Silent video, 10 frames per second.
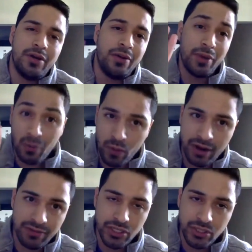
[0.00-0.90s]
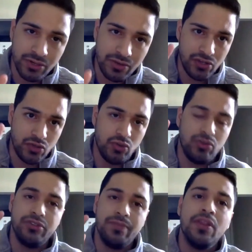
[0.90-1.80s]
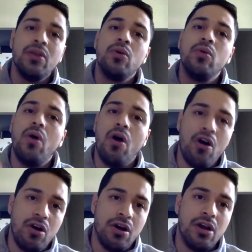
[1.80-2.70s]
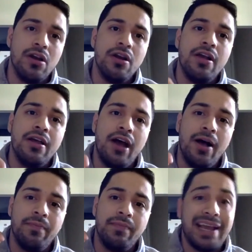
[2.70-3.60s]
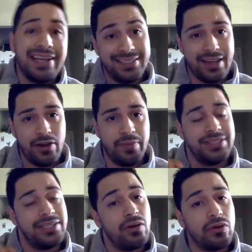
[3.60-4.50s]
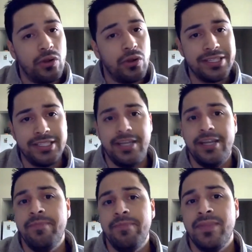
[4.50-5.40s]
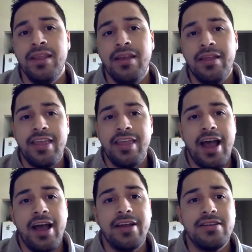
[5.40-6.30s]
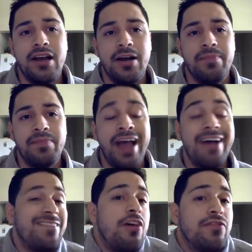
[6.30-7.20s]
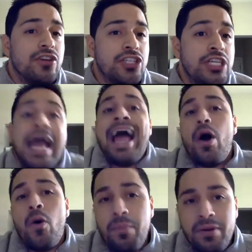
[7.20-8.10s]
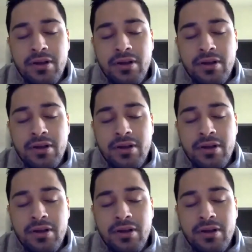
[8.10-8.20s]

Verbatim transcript: I'm aware of two individuals who are um, licensed therapists in Oklahoma City that um, have offered to help